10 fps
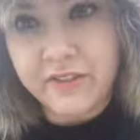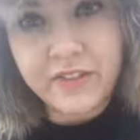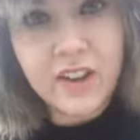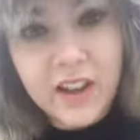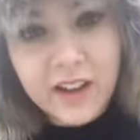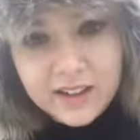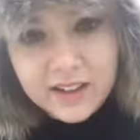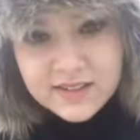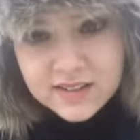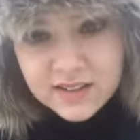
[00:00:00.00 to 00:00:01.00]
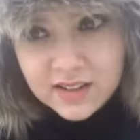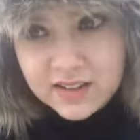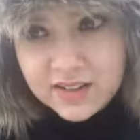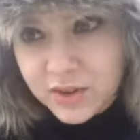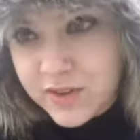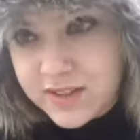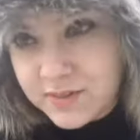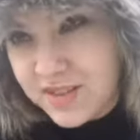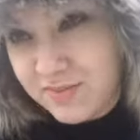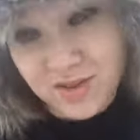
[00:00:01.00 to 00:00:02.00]
feel like it's uh, it's Christmas
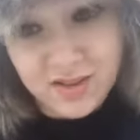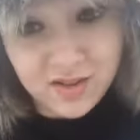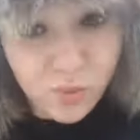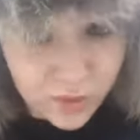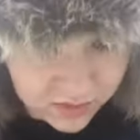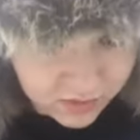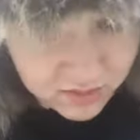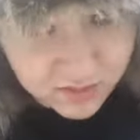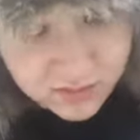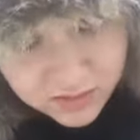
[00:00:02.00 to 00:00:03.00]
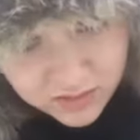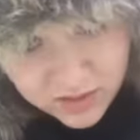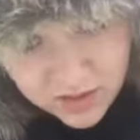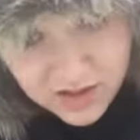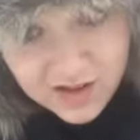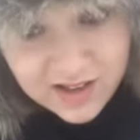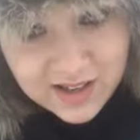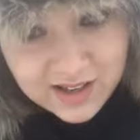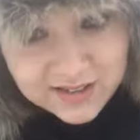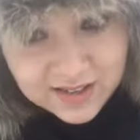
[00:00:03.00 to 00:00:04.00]
music weather.
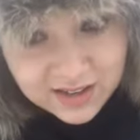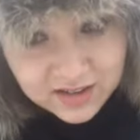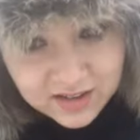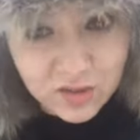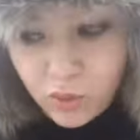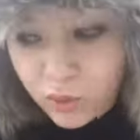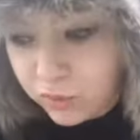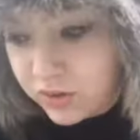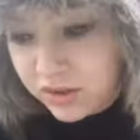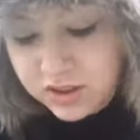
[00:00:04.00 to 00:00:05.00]
It's like cold.